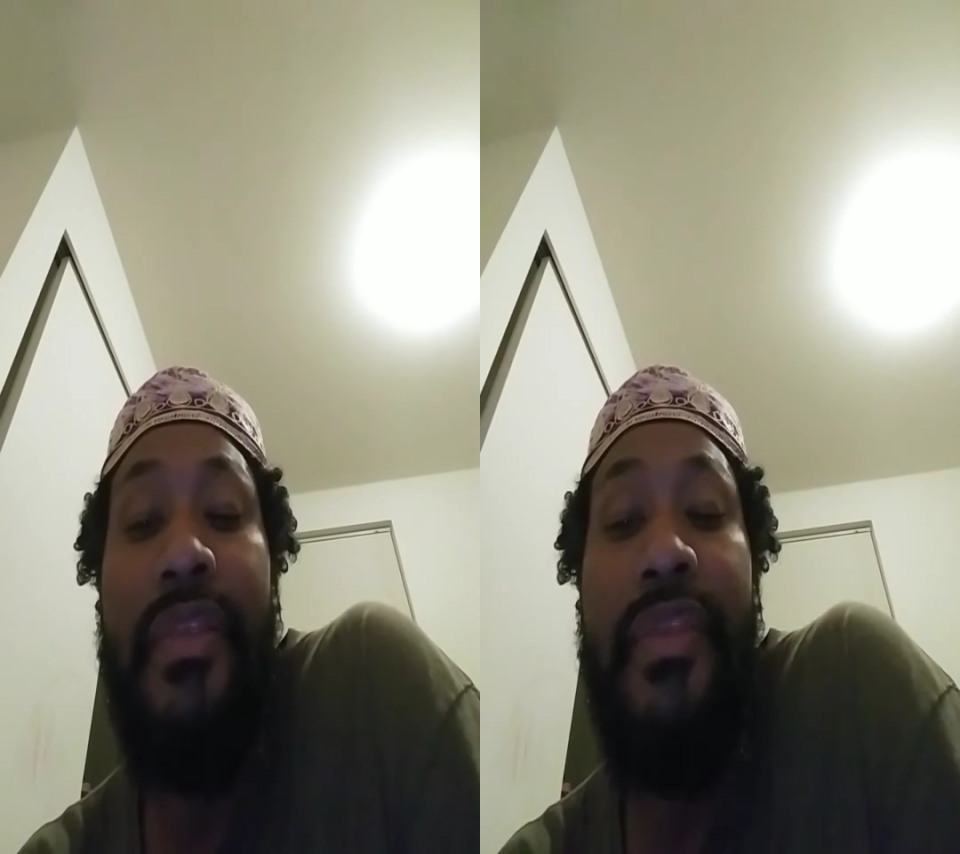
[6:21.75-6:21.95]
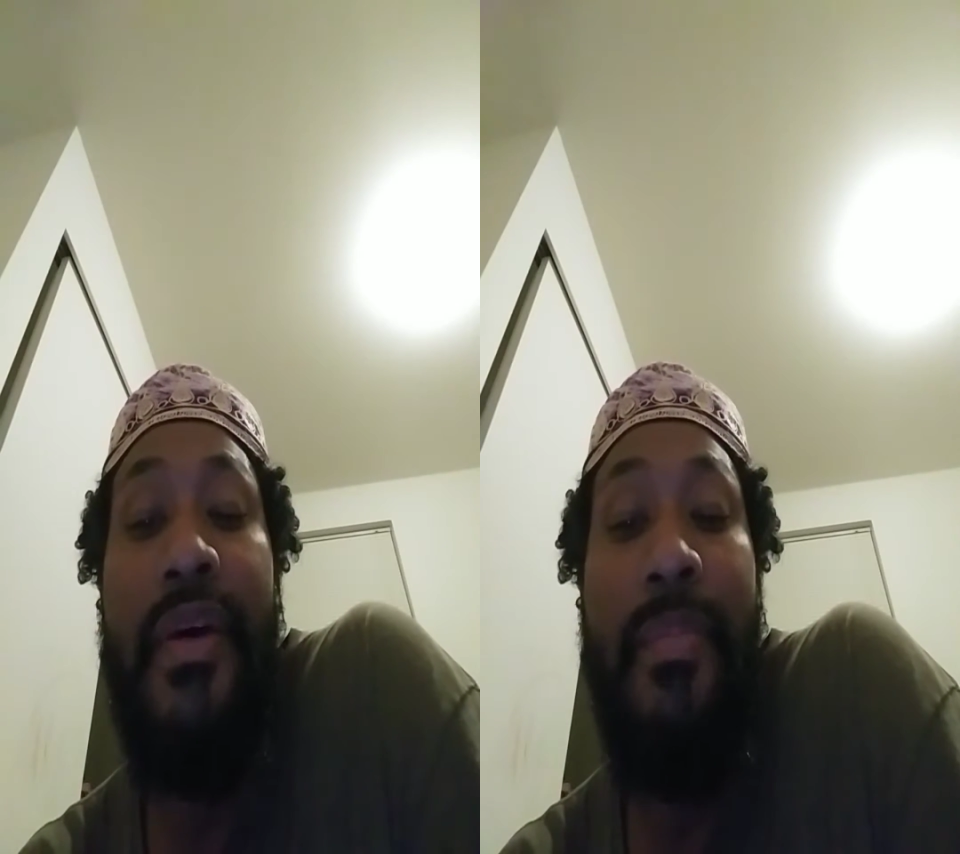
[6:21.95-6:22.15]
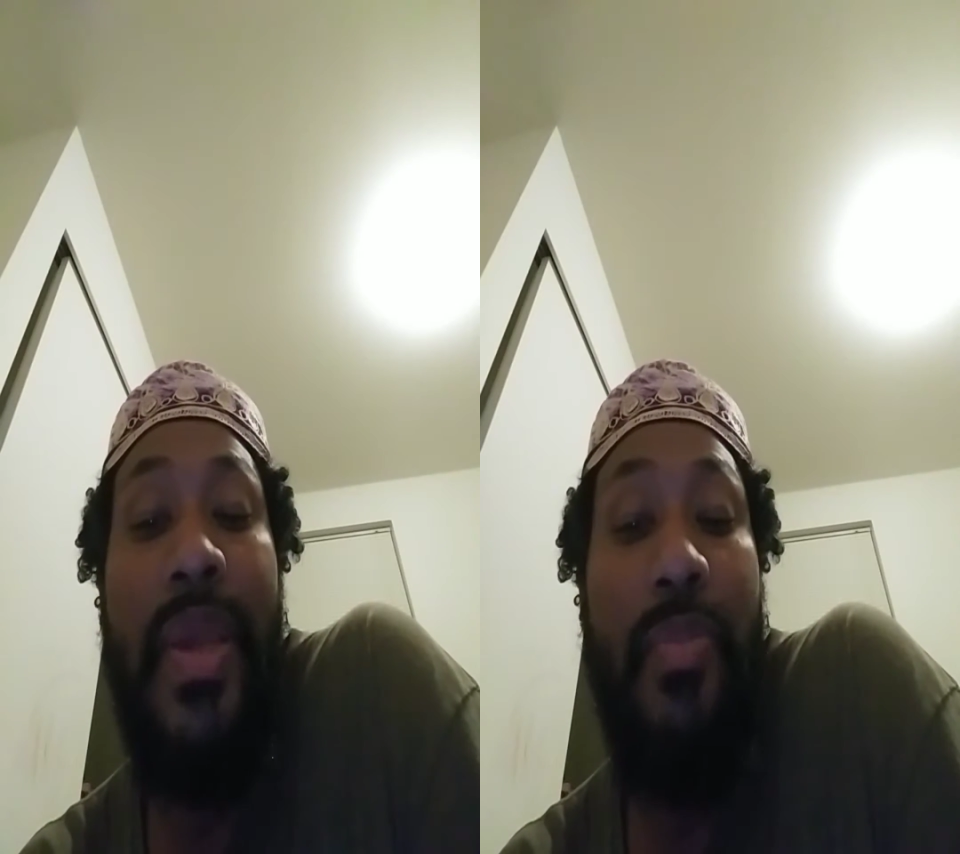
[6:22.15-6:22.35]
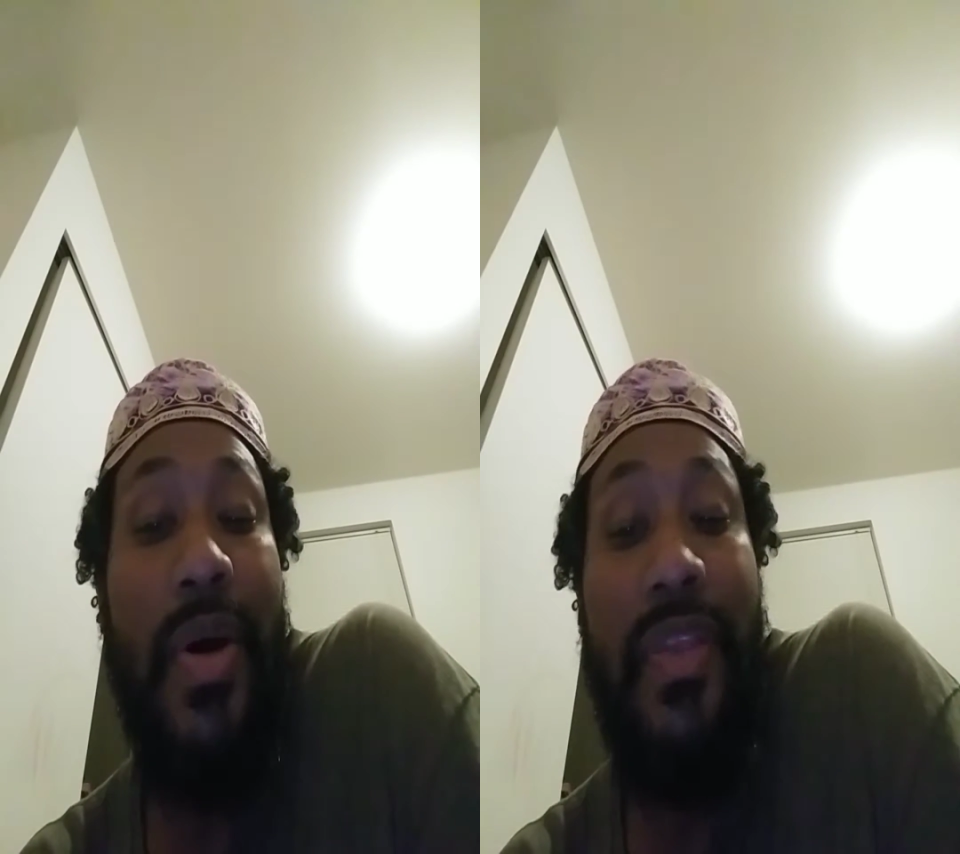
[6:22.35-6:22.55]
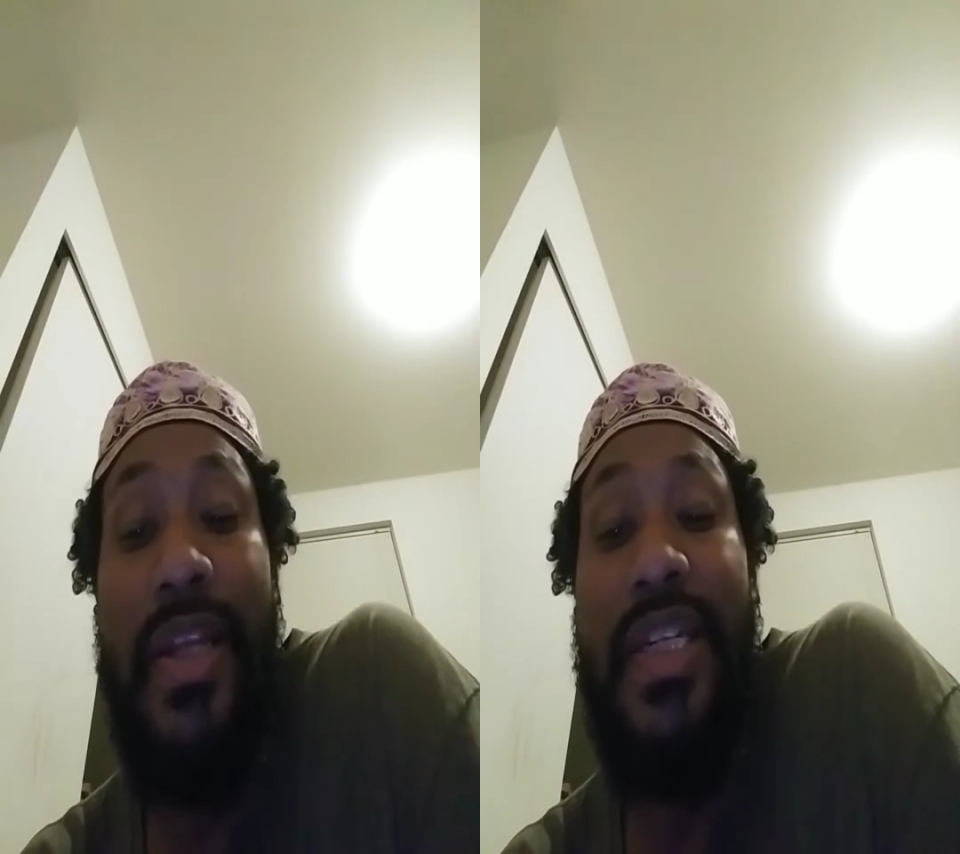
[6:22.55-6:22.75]
the people
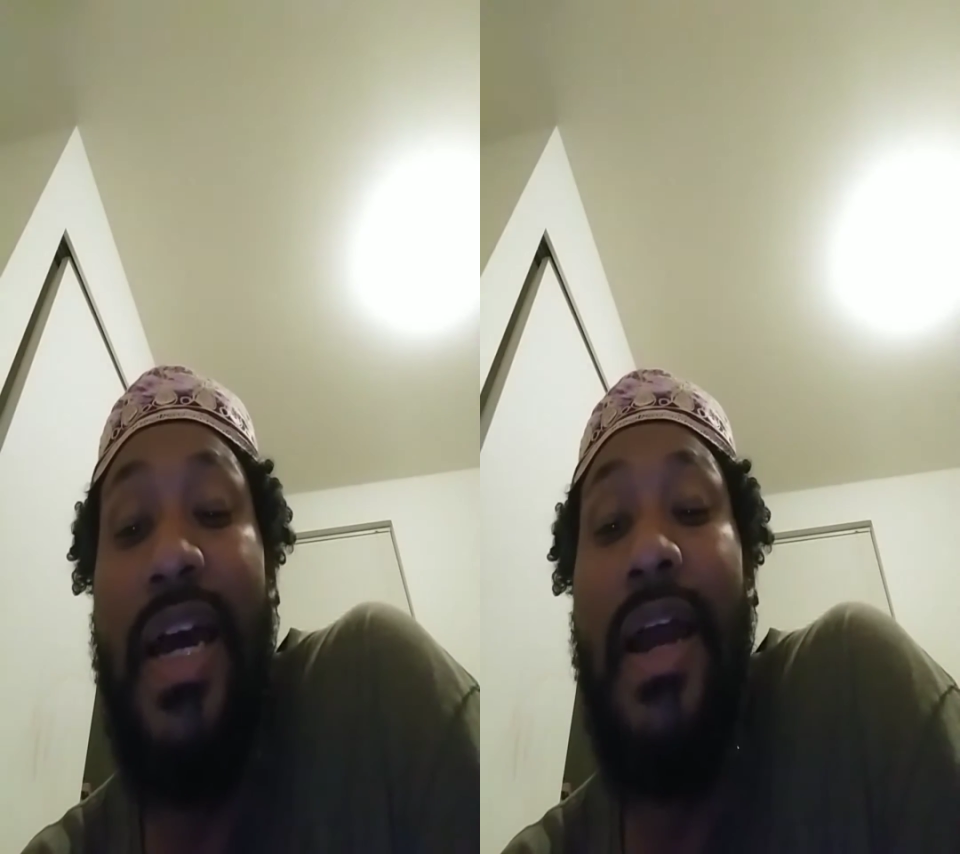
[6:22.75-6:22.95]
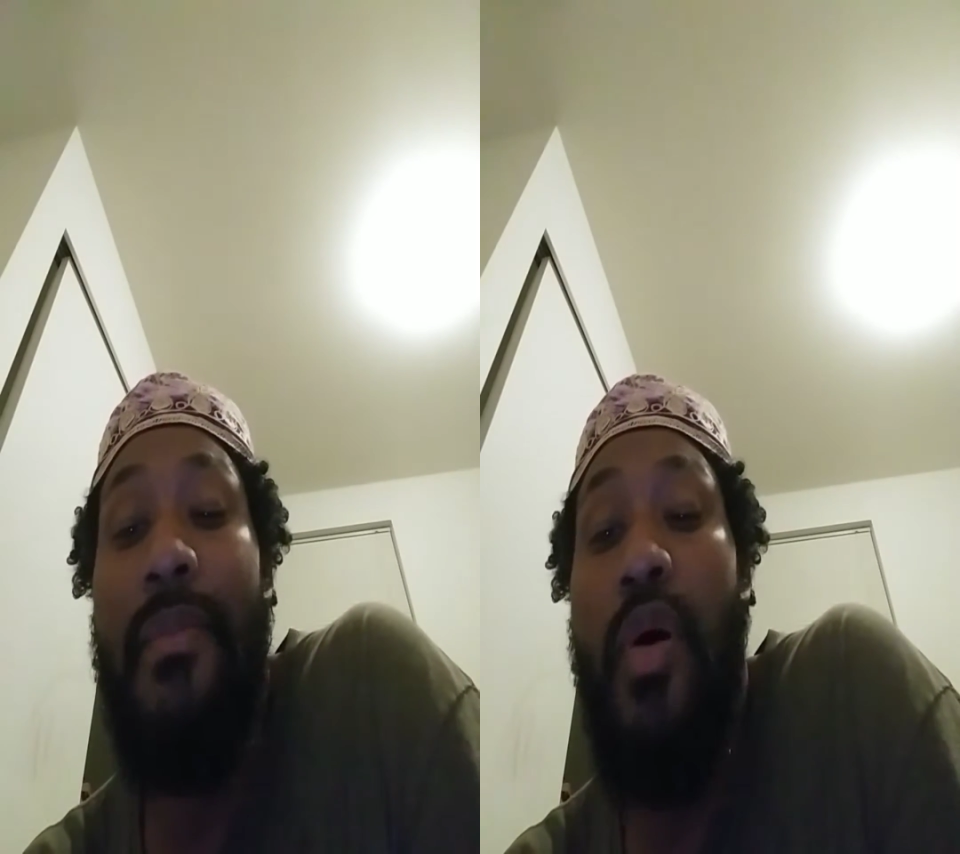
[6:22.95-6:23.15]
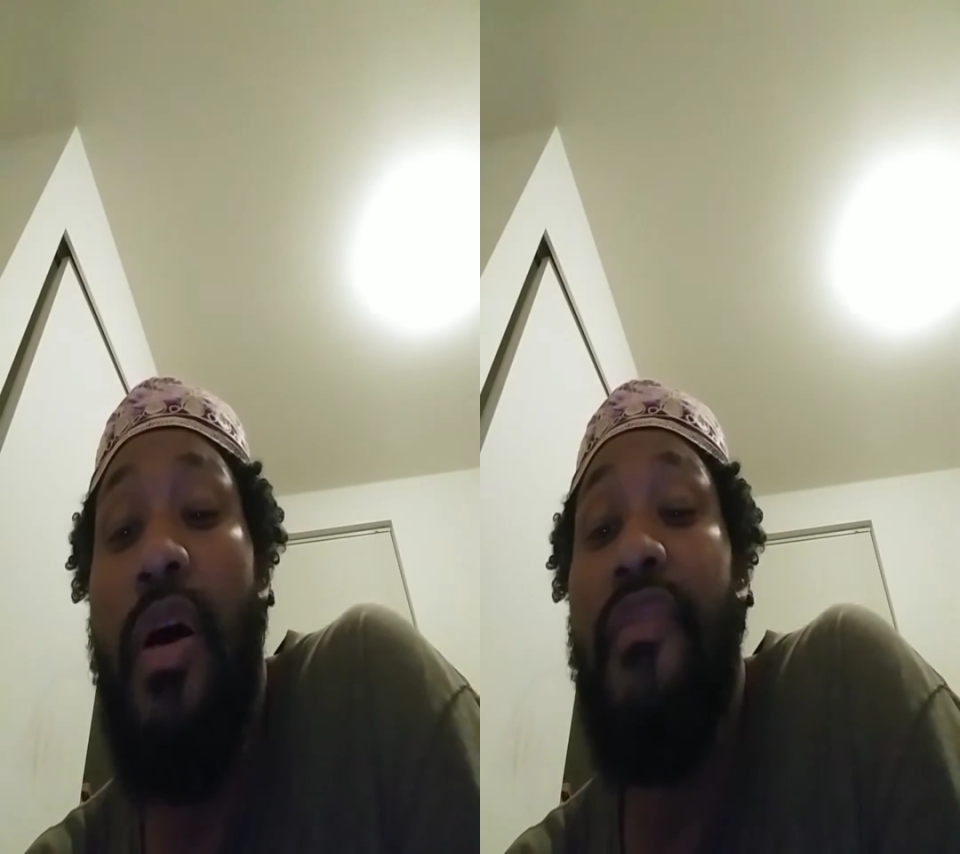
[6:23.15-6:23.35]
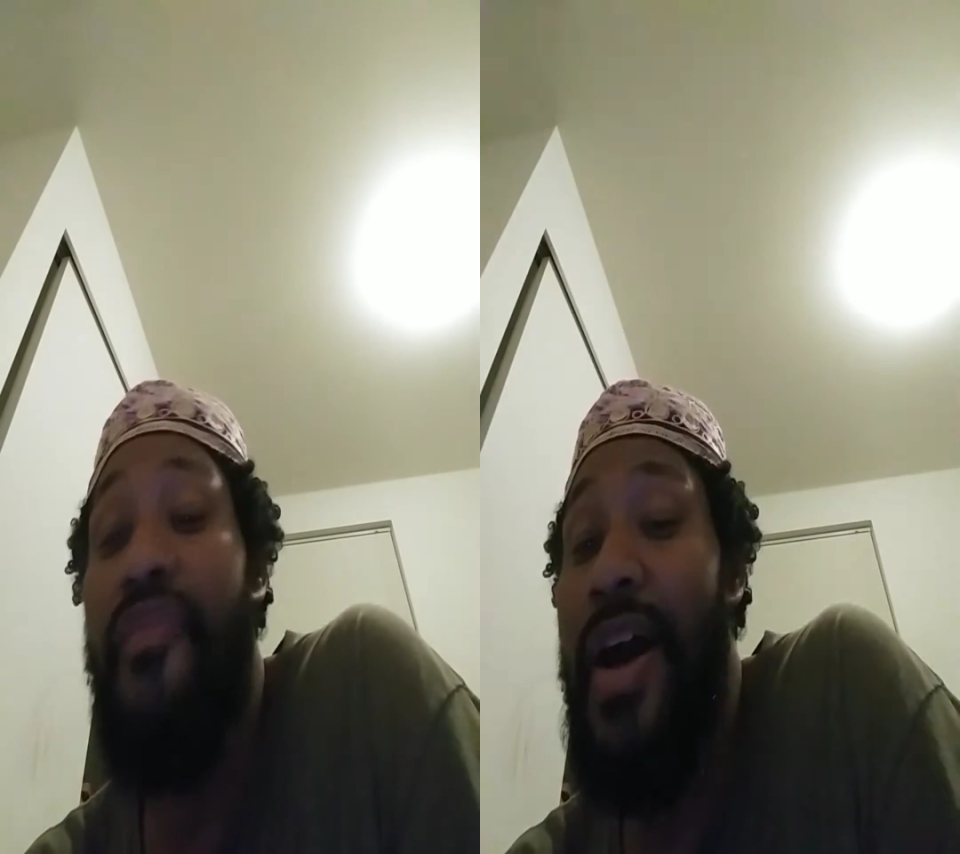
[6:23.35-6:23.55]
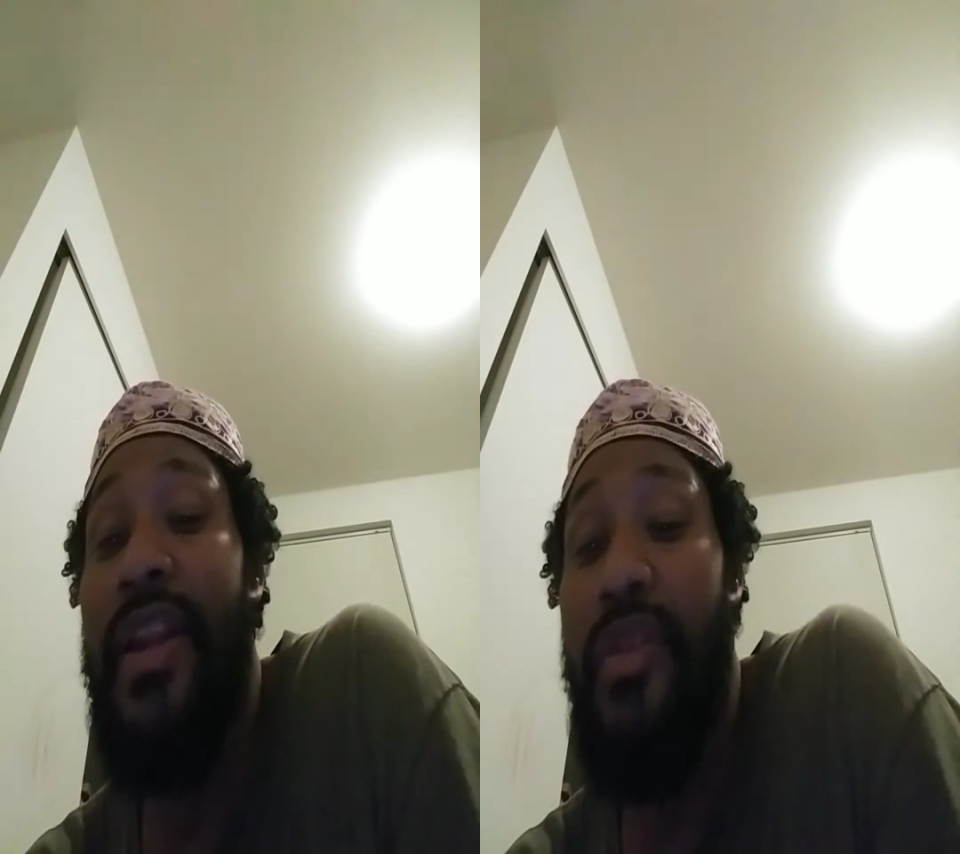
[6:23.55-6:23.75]
at that time are
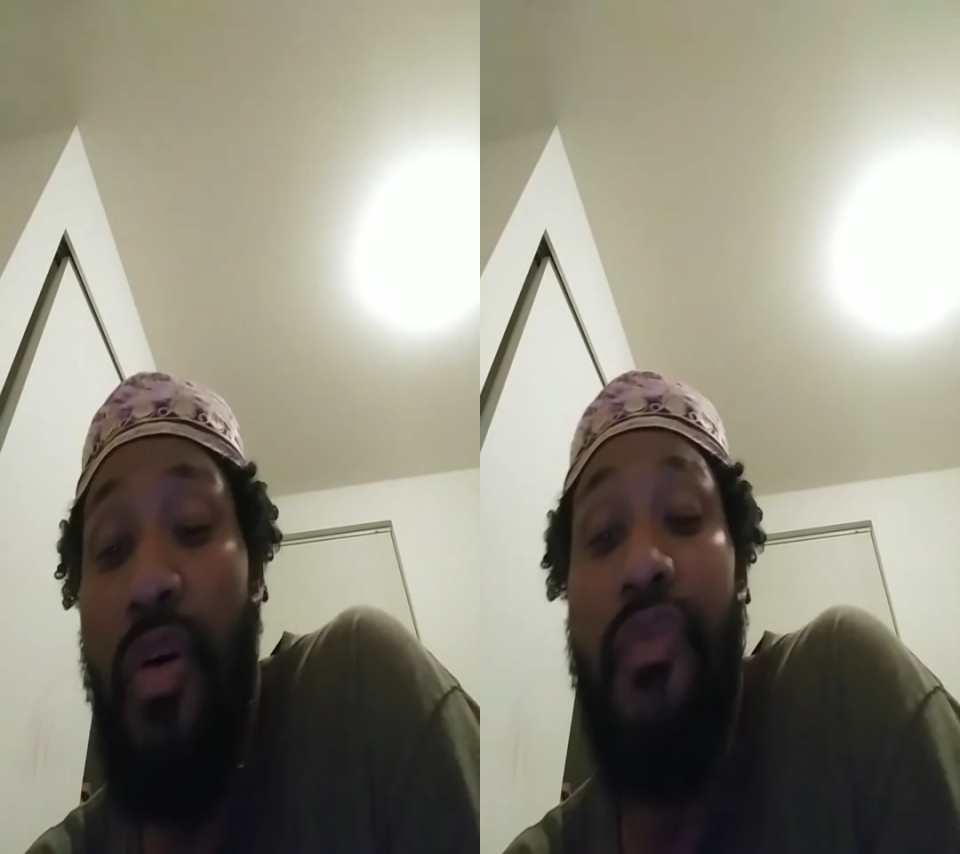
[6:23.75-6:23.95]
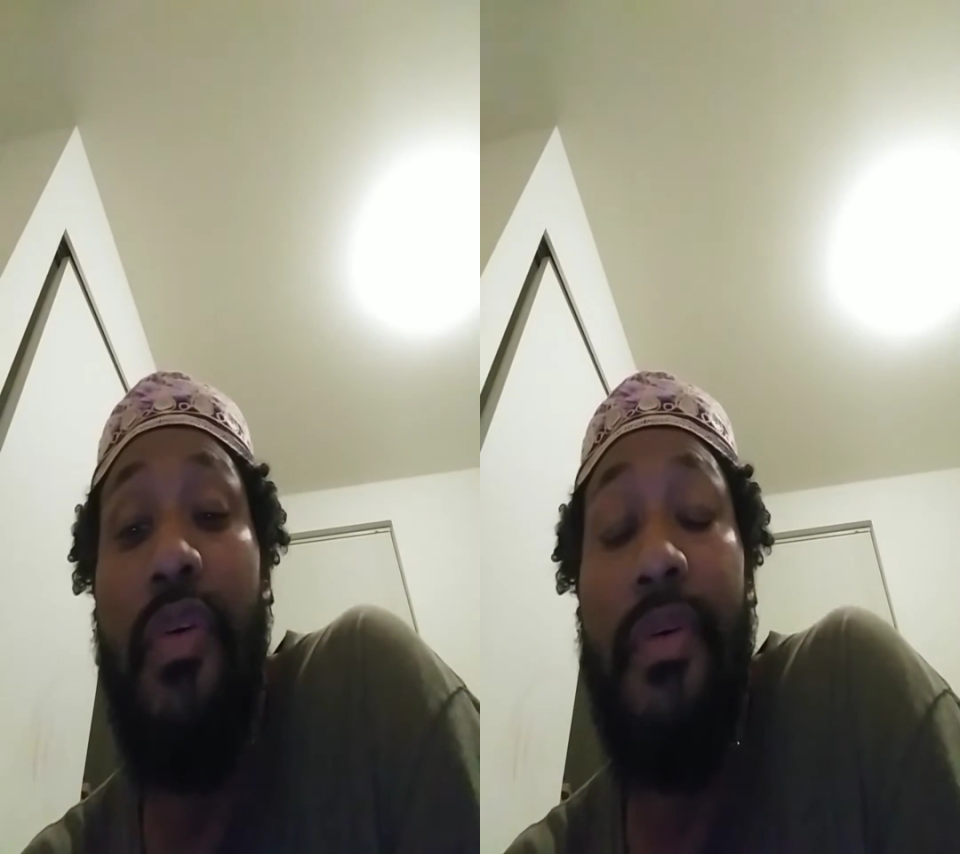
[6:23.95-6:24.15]
fighting over.